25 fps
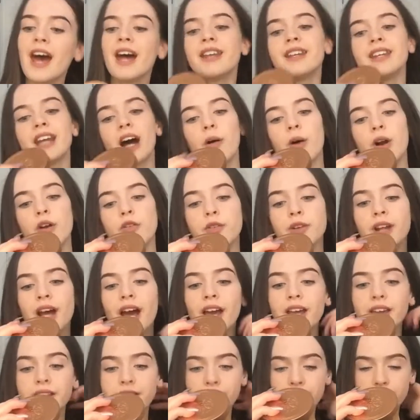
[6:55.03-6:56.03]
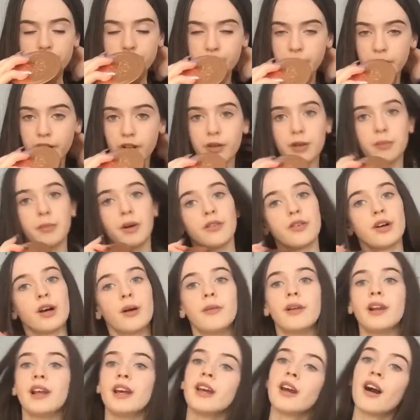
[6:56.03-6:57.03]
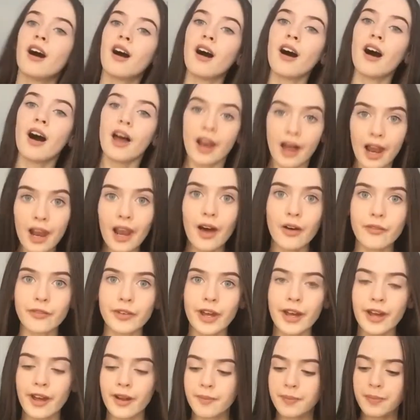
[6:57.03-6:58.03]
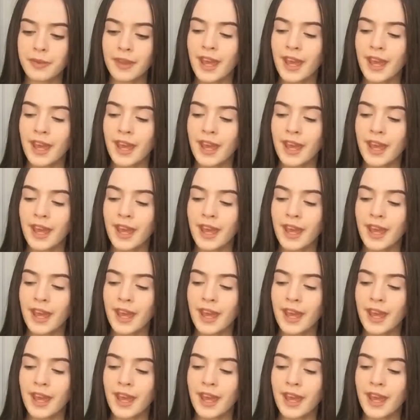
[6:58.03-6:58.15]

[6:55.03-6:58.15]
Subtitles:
Now, everyone hates this smell in my family, and I love it.